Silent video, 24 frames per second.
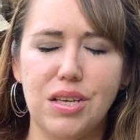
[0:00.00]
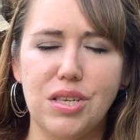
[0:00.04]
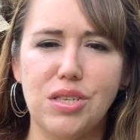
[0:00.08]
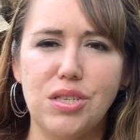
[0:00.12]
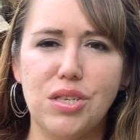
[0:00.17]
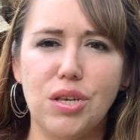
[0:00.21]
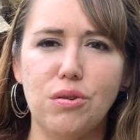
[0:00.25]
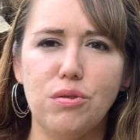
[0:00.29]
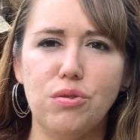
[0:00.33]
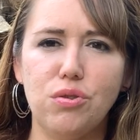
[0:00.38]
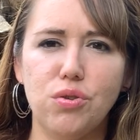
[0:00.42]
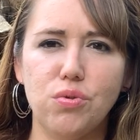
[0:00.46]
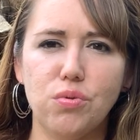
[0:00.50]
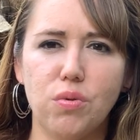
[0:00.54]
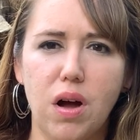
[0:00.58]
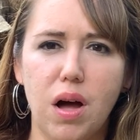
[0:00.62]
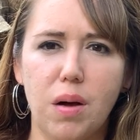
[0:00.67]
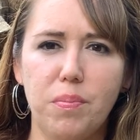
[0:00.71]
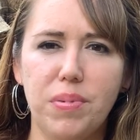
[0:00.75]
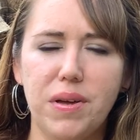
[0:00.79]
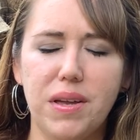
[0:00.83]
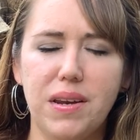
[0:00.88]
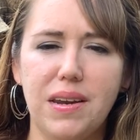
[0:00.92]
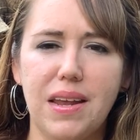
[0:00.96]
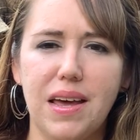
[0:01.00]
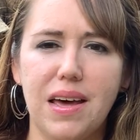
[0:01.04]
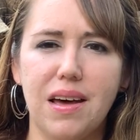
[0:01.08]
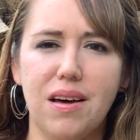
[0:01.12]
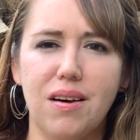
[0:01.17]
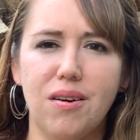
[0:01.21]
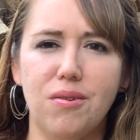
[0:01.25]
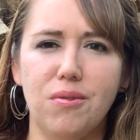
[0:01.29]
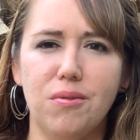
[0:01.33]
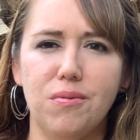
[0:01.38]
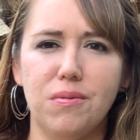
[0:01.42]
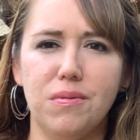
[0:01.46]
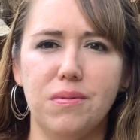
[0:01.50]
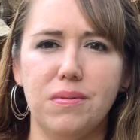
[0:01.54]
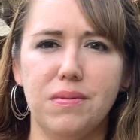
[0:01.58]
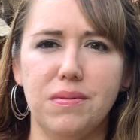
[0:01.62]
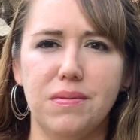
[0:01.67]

So drop it now.